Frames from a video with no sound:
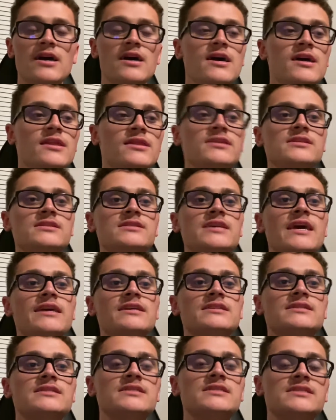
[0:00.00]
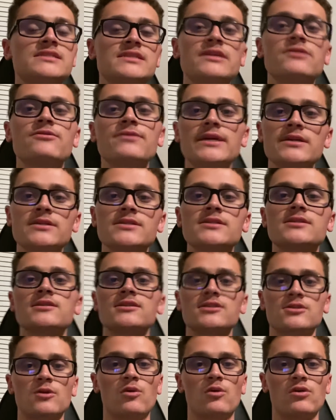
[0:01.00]
This is a serious
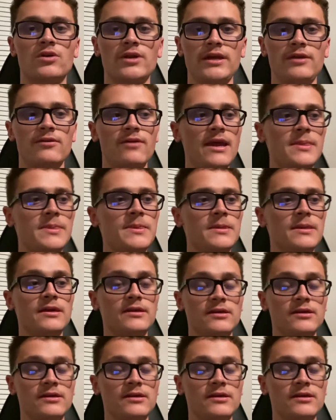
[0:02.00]
story, right?